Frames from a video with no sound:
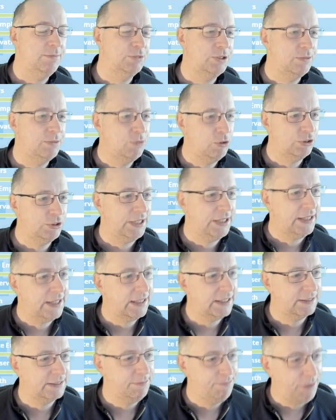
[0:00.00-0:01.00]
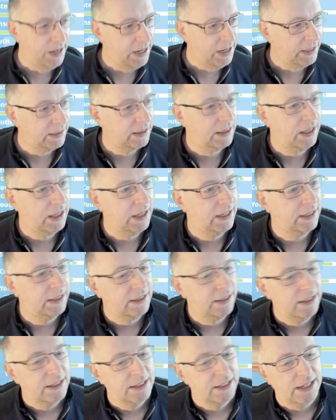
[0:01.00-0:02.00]
So I'm not saying that's a bad
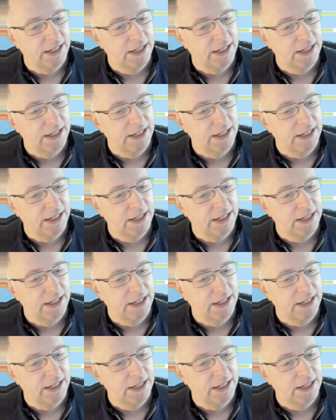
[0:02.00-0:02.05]
thing,